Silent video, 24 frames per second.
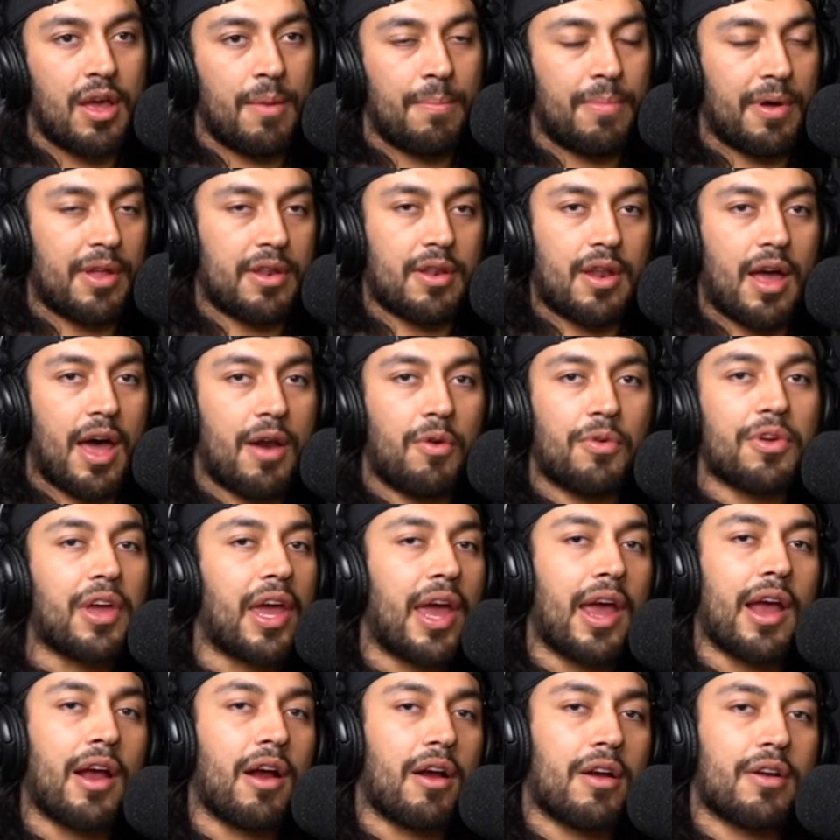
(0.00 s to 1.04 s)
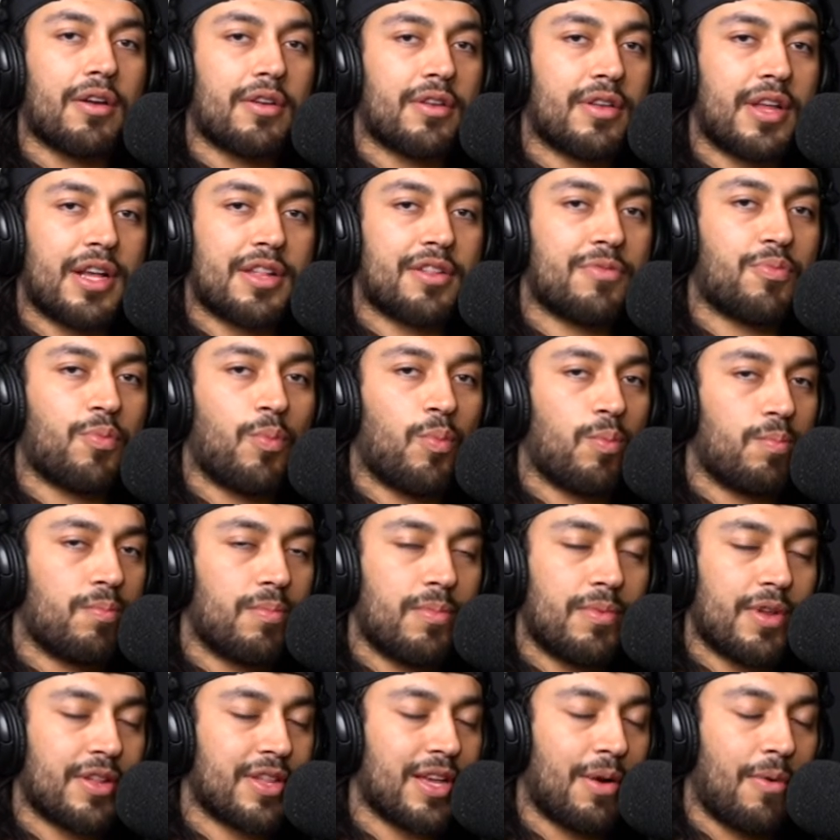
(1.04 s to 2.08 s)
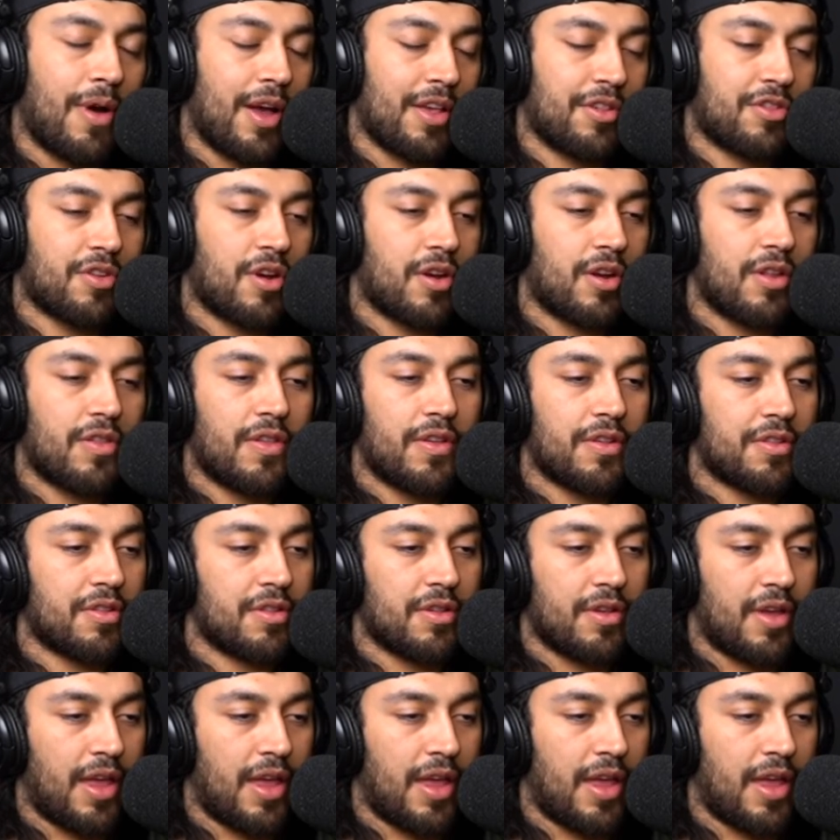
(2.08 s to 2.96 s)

But I don't care. That's not why I started this.